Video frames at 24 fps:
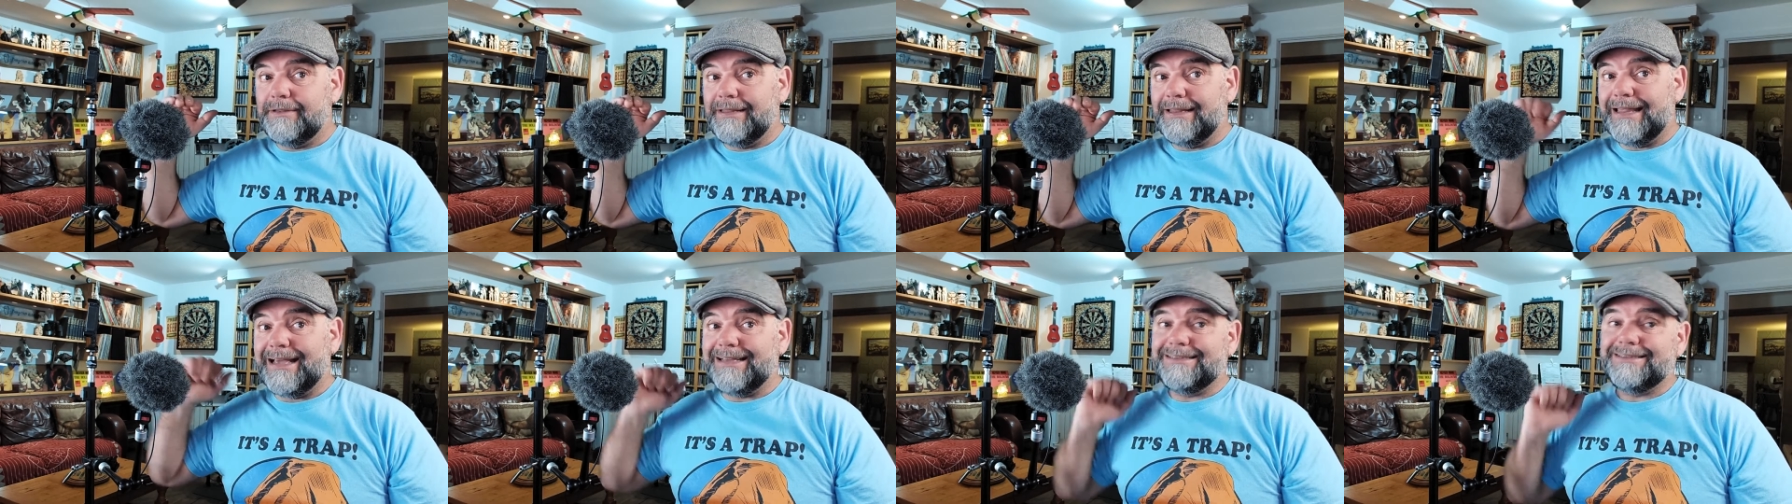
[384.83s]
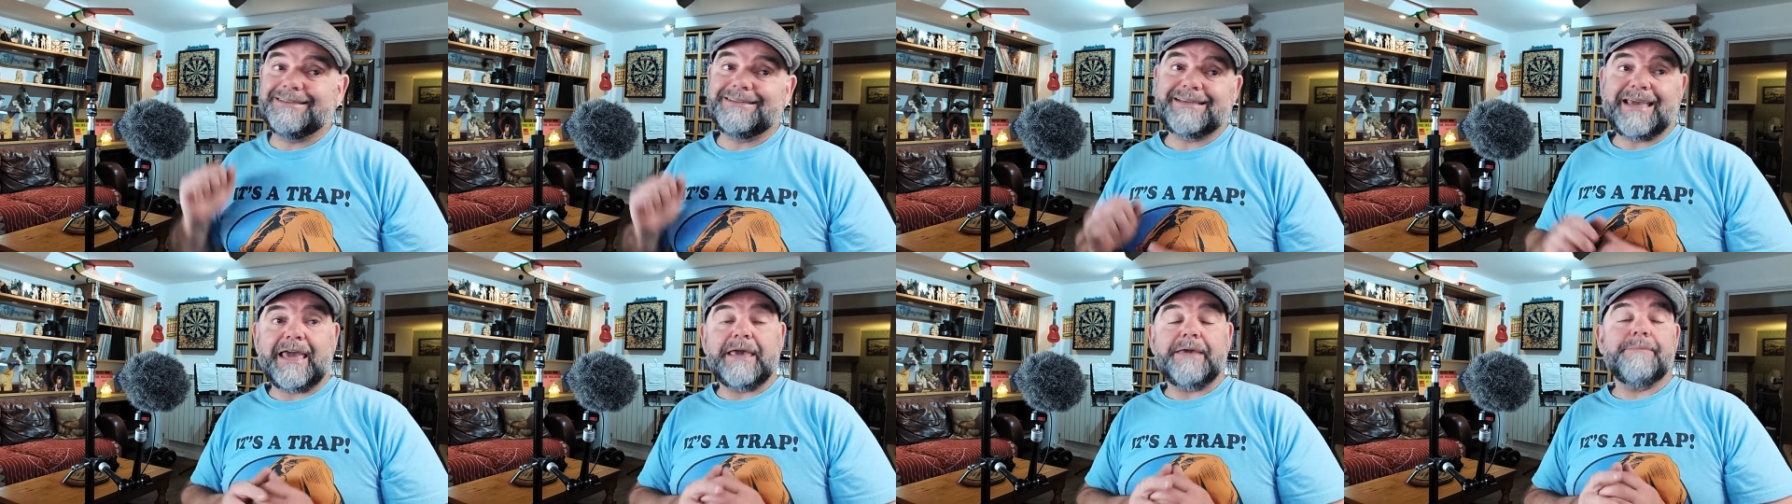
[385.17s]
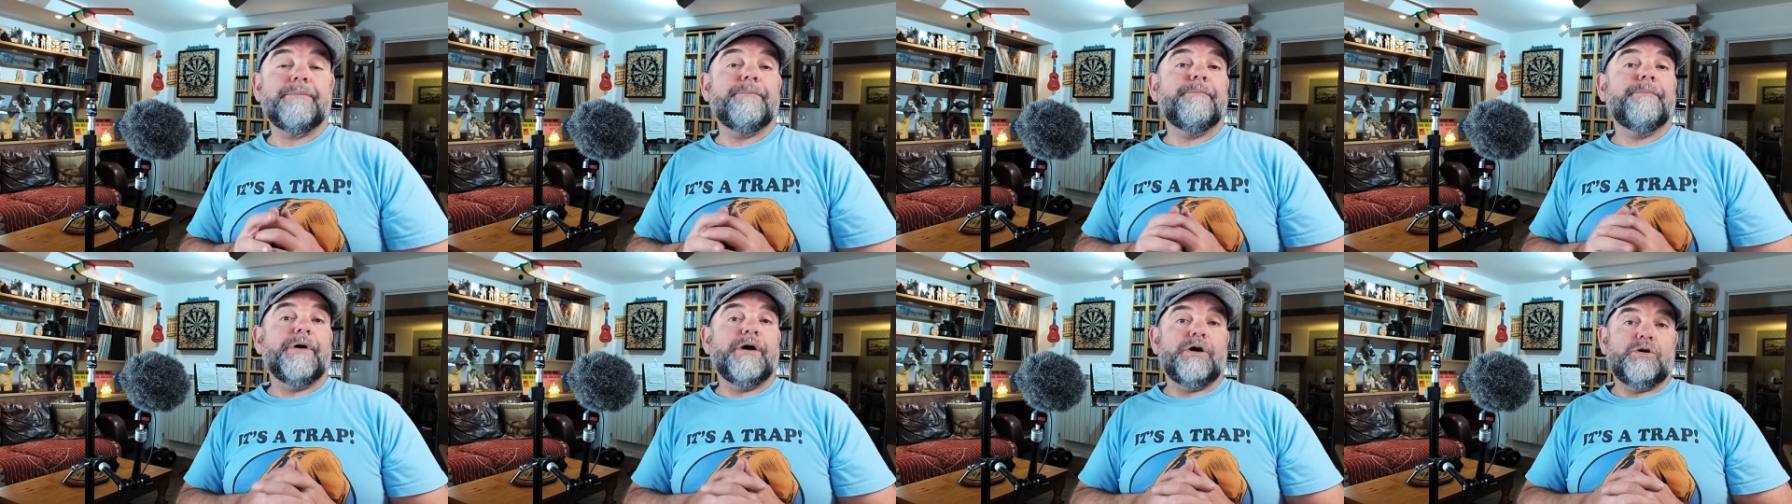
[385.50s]

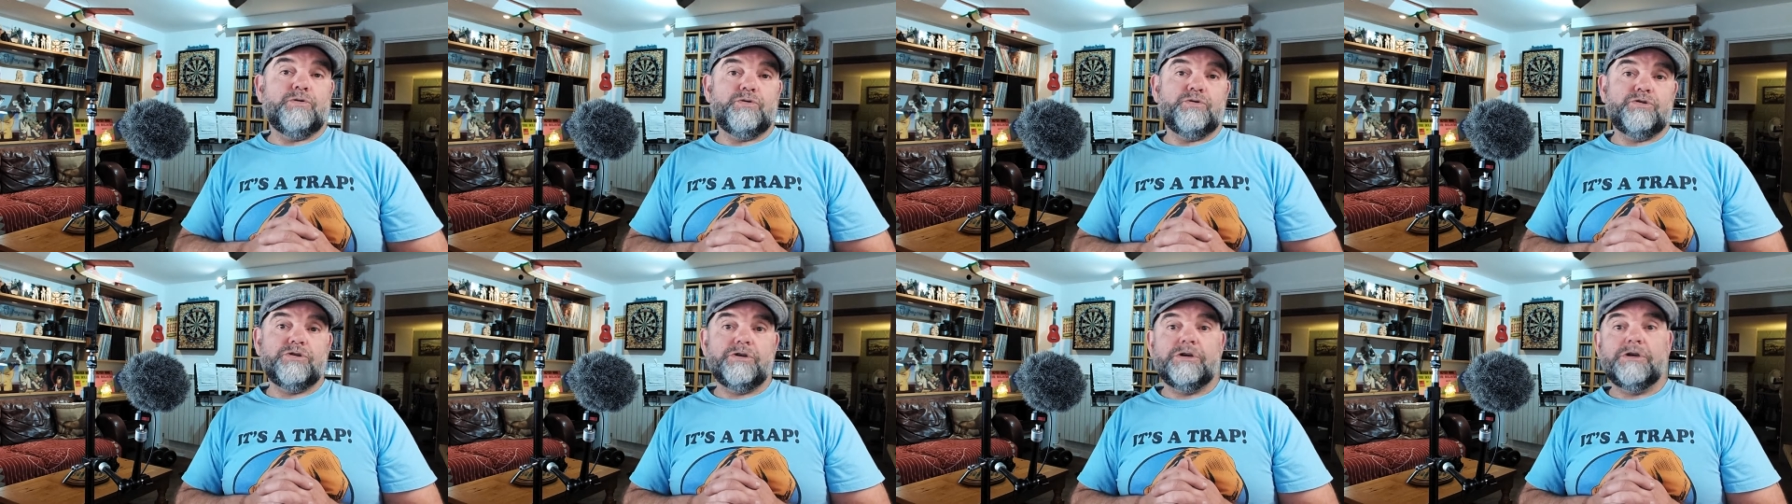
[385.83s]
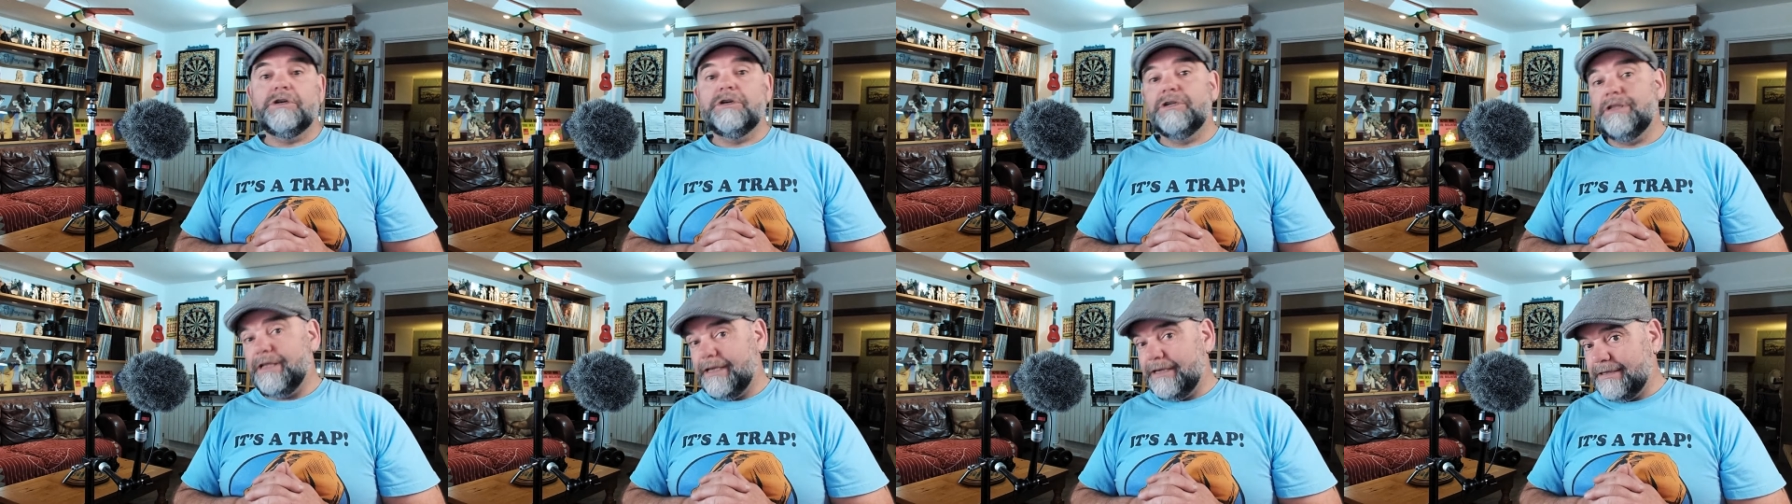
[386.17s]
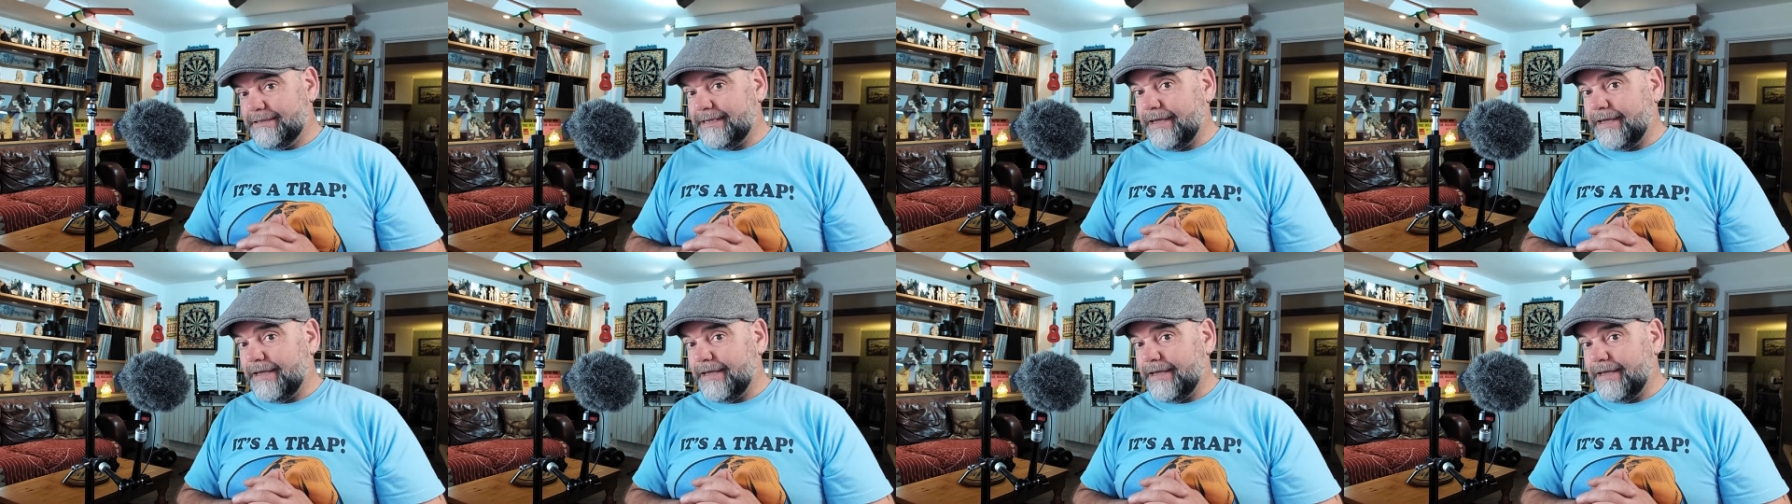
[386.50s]
landscape mode, like